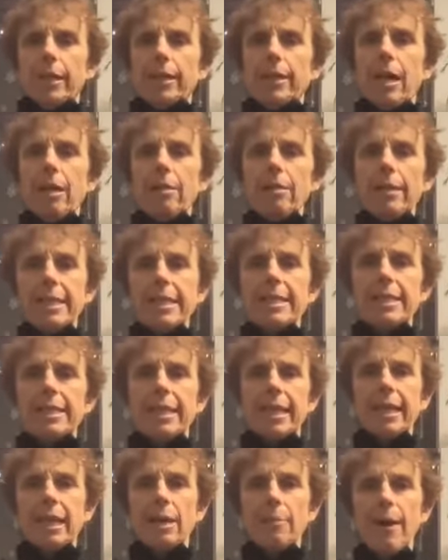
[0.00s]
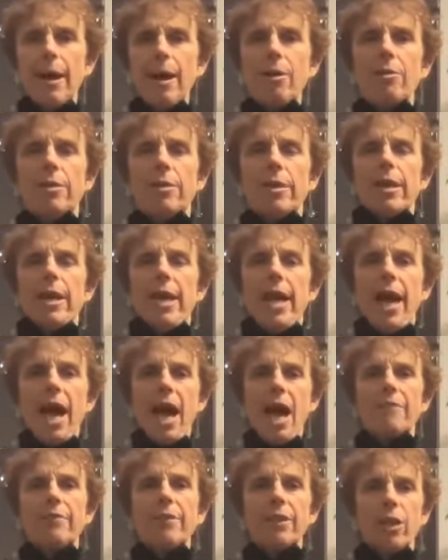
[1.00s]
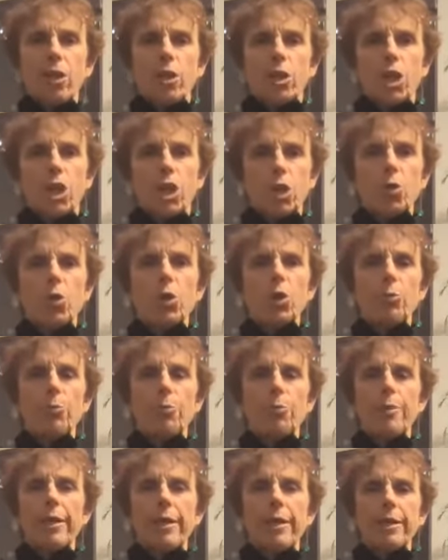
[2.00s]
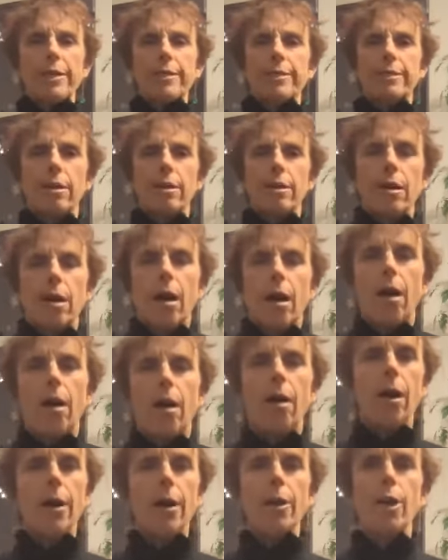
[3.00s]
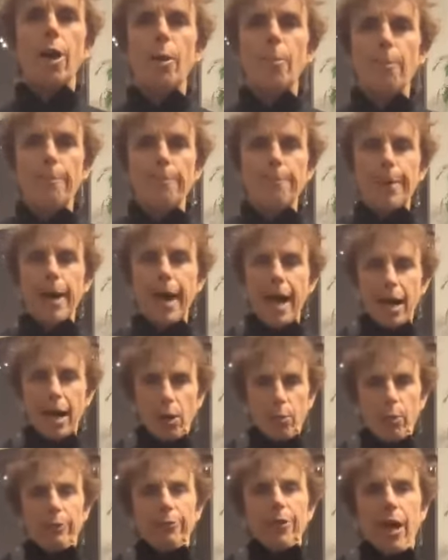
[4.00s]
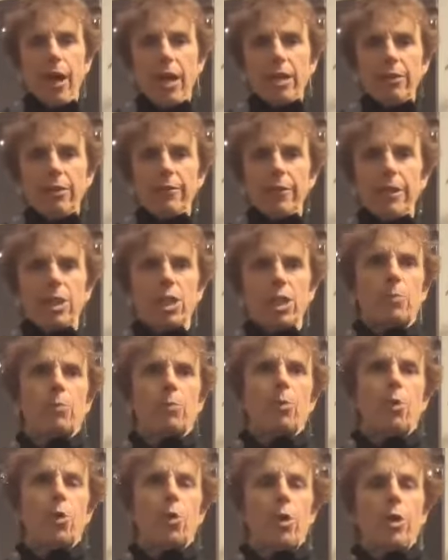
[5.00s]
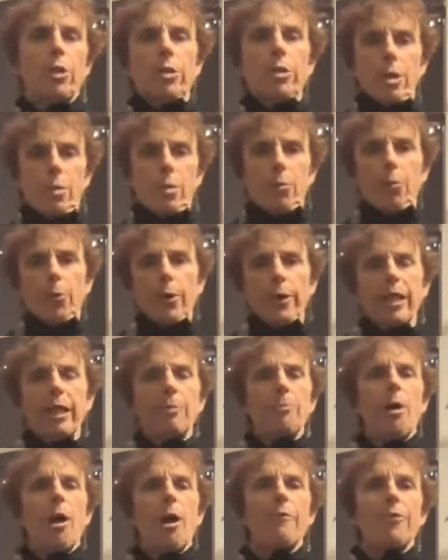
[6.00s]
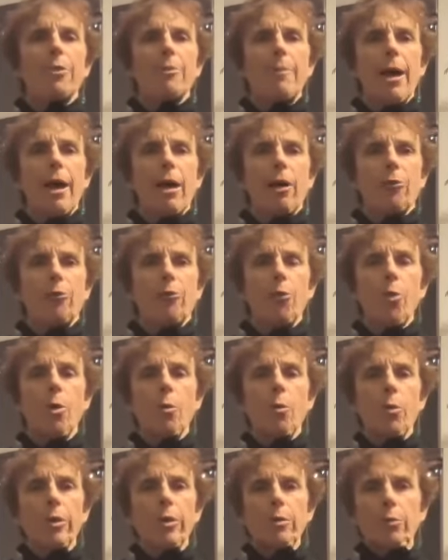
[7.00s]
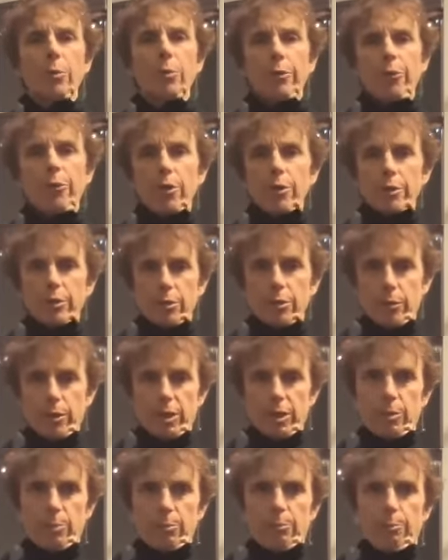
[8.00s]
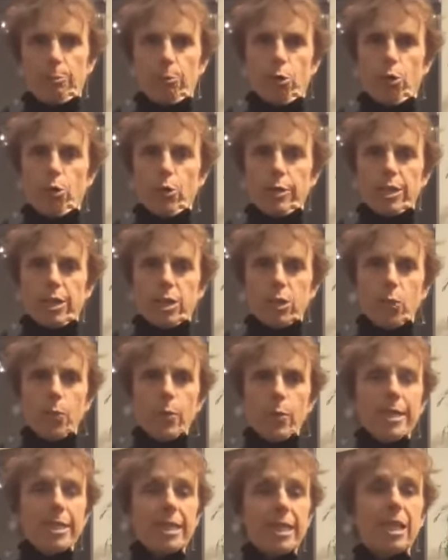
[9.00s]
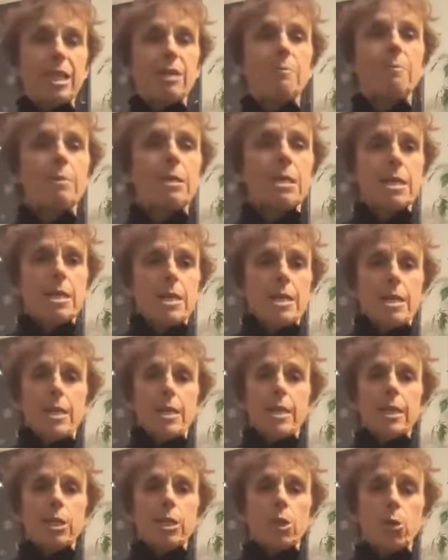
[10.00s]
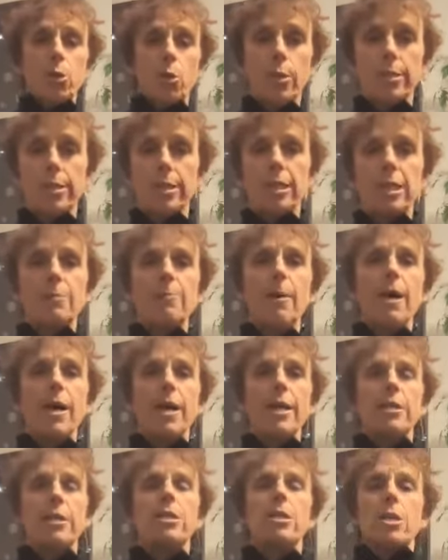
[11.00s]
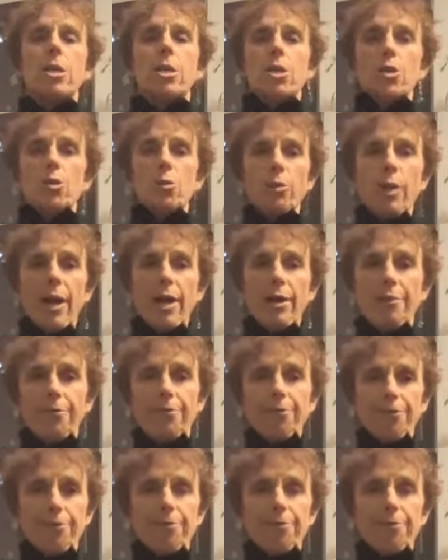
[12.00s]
now let's think about having our shoulder blades on our back. We've kind of explored bringing them off the back forward, and we've also explored squeezing them in towards the spine. So kind of